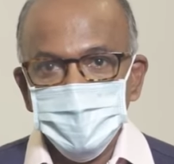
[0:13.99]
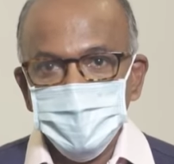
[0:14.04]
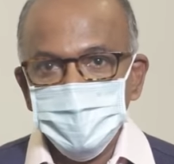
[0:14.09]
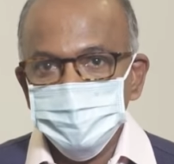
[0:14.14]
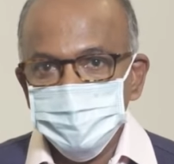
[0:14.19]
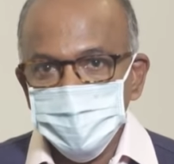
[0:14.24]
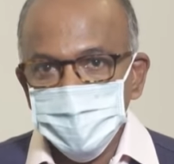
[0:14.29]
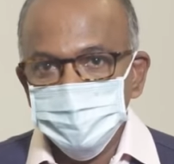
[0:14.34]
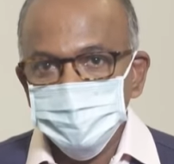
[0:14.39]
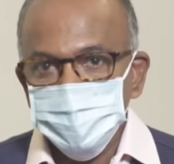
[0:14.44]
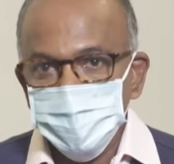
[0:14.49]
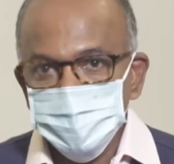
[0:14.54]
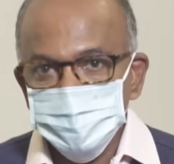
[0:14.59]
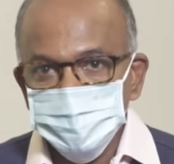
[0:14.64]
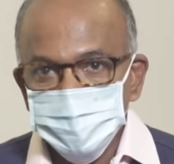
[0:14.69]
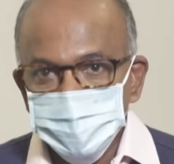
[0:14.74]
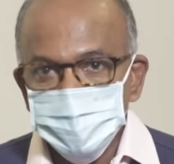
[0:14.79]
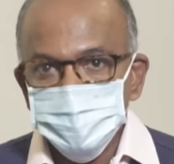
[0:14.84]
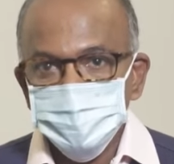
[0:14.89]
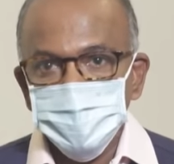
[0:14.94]
And we had
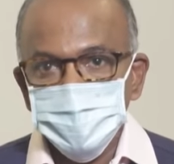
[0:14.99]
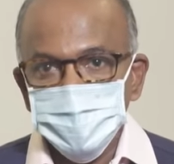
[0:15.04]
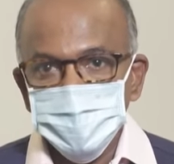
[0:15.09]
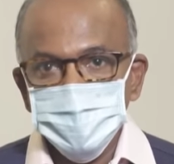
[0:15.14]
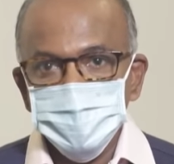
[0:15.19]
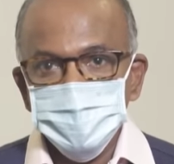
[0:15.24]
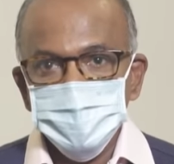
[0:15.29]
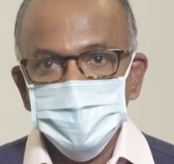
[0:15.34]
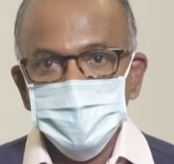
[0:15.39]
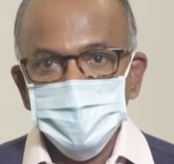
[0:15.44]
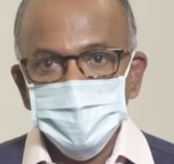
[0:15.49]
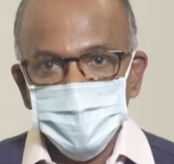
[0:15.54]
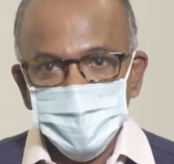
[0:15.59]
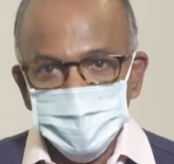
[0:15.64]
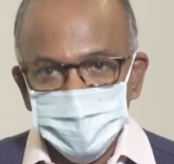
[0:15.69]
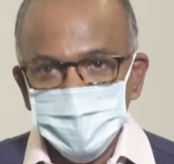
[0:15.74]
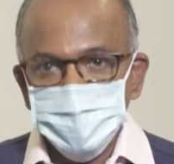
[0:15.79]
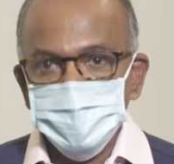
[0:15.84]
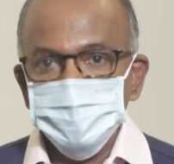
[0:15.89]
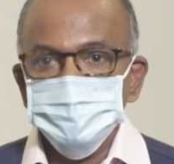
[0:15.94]
bought food for her
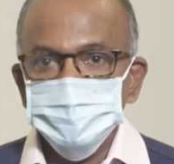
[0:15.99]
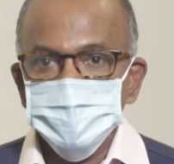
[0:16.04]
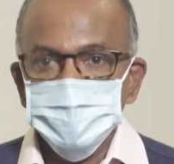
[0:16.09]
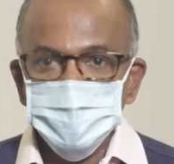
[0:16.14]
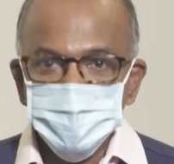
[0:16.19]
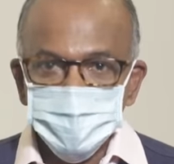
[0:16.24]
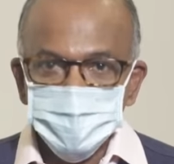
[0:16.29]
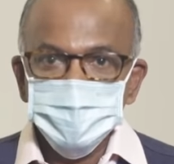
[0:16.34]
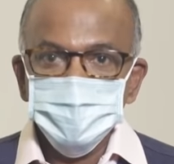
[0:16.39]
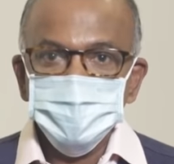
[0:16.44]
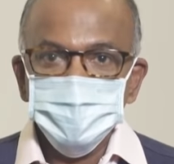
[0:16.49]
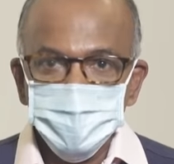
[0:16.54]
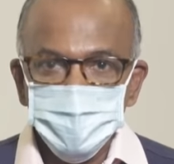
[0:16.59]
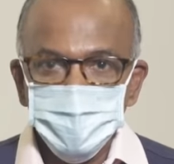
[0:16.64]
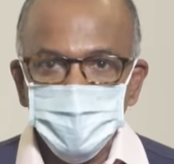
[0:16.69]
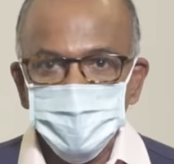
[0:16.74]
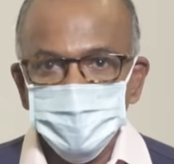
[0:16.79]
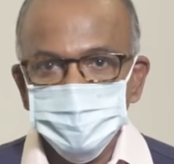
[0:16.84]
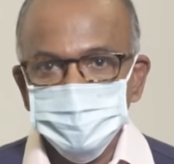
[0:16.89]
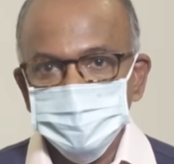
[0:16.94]
and helped her
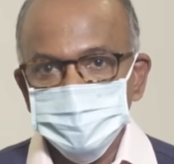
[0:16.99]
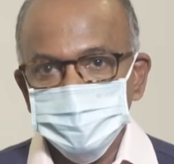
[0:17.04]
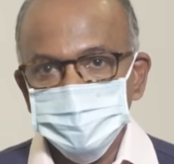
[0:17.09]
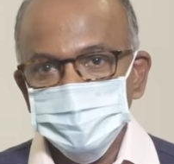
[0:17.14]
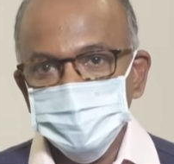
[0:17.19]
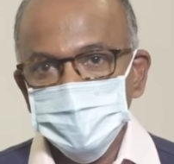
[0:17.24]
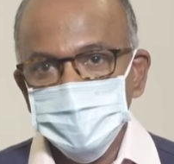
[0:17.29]
home.